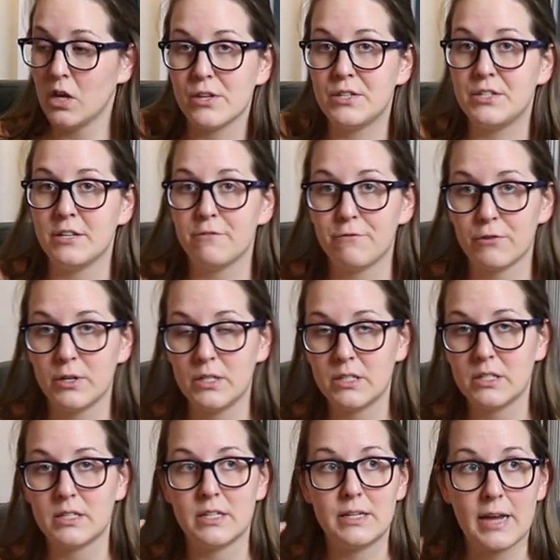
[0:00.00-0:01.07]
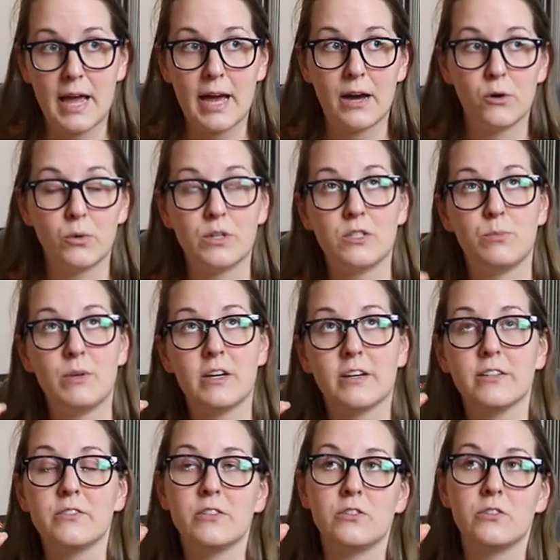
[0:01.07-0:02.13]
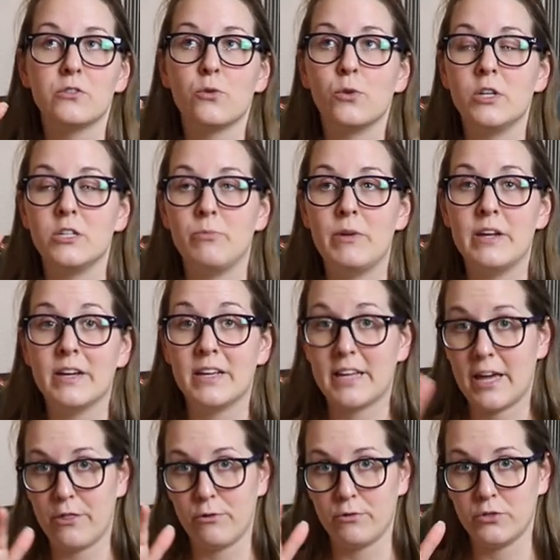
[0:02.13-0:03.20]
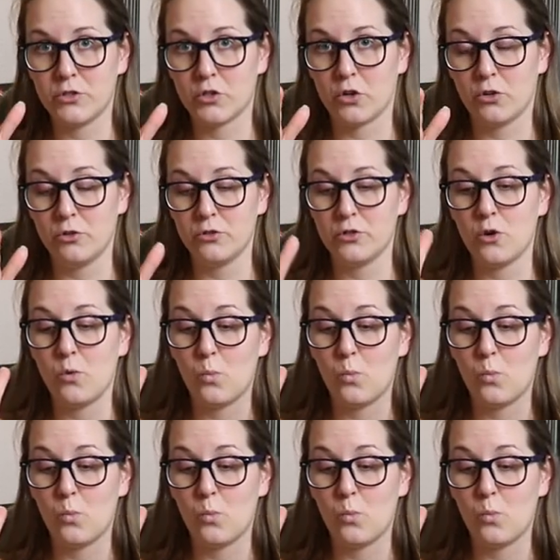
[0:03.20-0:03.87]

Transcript: The difference now is because this is going to be a gathered skirt,